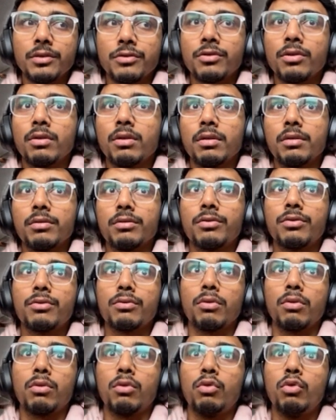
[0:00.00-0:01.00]
Sure.
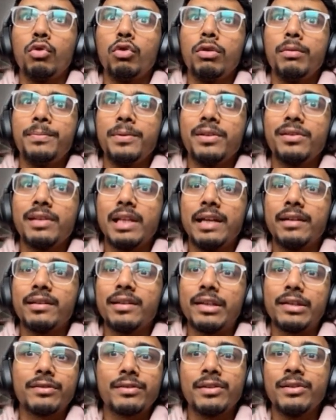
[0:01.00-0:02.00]
So co-op is like
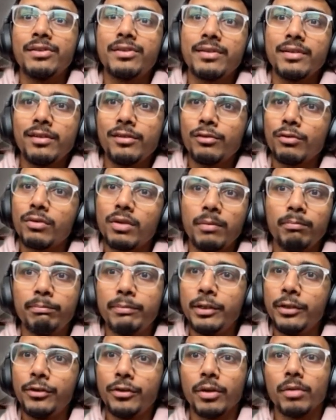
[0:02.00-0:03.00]
the essential to
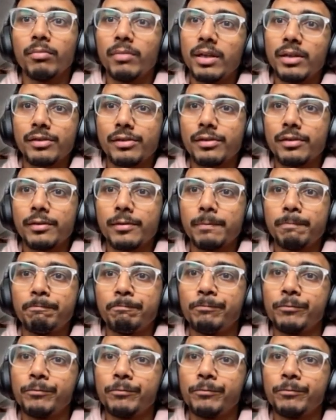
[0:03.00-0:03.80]
complete your master.